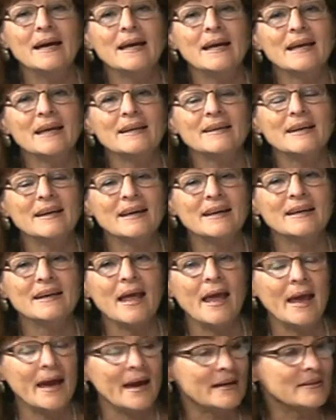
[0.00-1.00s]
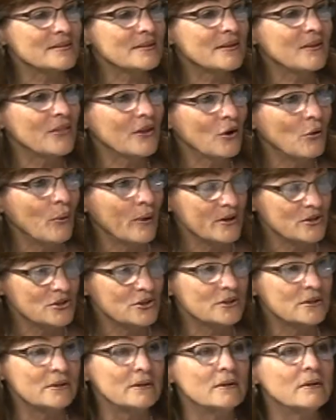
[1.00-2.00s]
And ask the
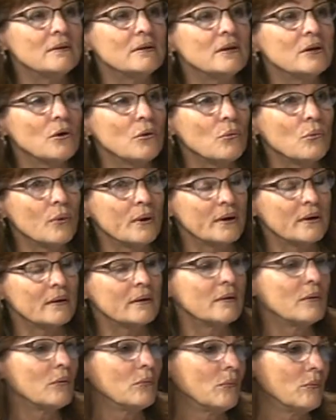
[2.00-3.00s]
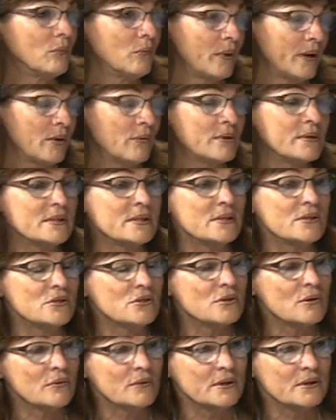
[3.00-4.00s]
question, where is it, and
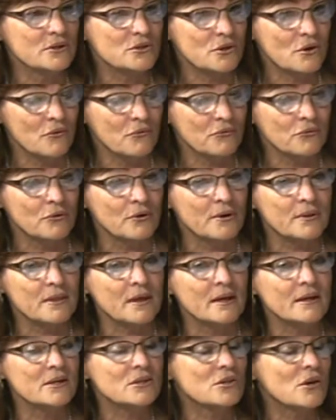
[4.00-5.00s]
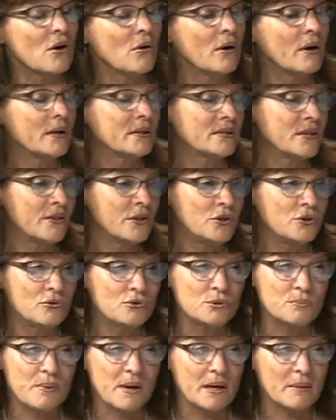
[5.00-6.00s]
so on and so forth. And it's in the
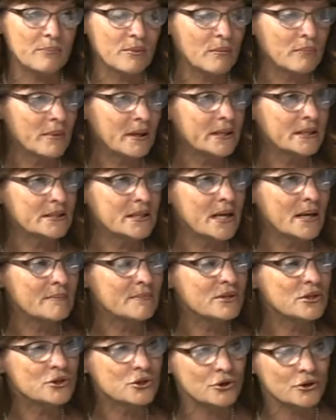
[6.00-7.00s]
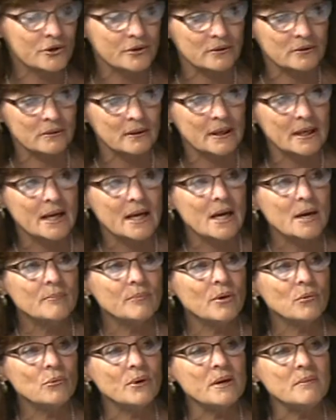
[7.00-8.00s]
newspaper, many times the Journal.
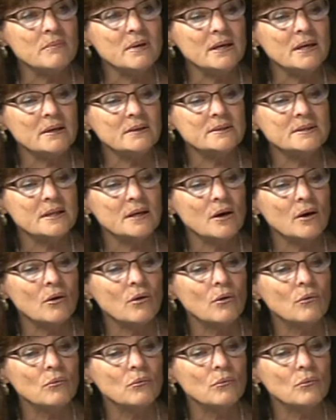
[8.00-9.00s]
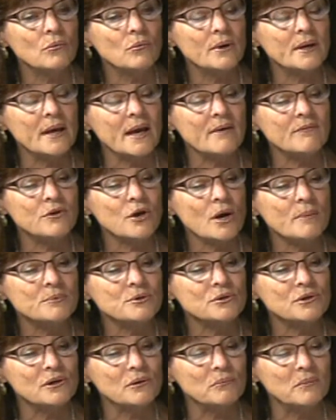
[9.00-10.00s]
But we meet. We have the
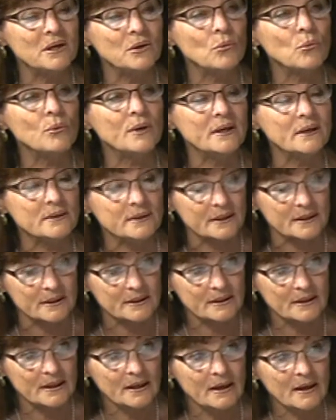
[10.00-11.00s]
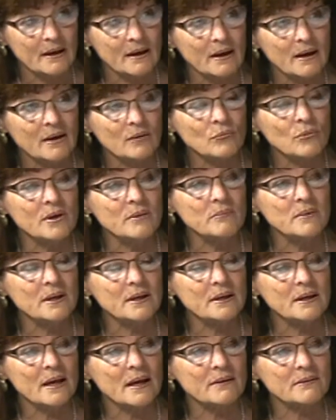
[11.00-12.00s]
opportunity to meet weekly, and we
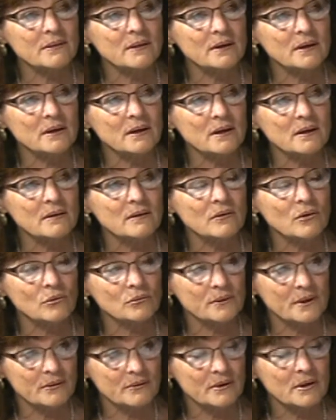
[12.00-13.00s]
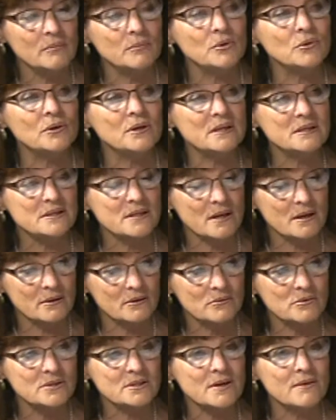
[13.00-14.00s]
meet at the O'Leary Community Center
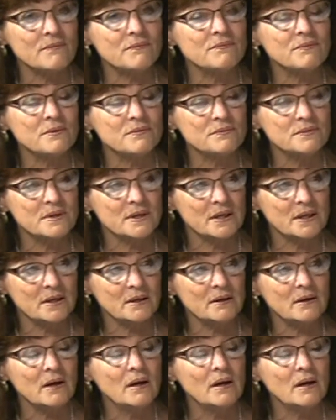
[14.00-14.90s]
at 7:15